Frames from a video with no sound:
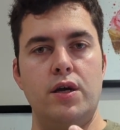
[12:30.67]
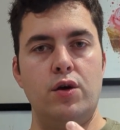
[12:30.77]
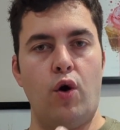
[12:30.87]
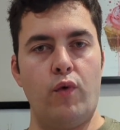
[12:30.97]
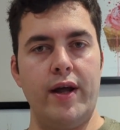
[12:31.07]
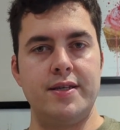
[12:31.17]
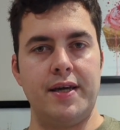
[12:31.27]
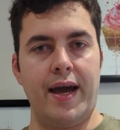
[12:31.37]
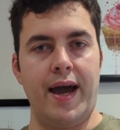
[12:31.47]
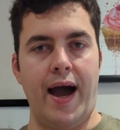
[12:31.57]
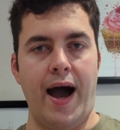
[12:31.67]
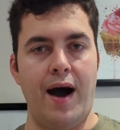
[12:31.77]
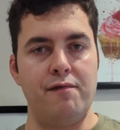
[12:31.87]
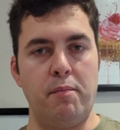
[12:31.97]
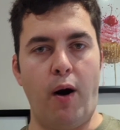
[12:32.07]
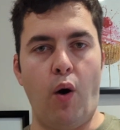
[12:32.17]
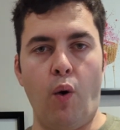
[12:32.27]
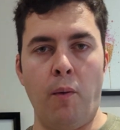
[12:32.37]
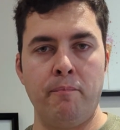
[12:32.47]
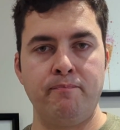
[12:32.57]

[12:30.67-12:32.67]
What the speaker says: you're eating it out of a bowl.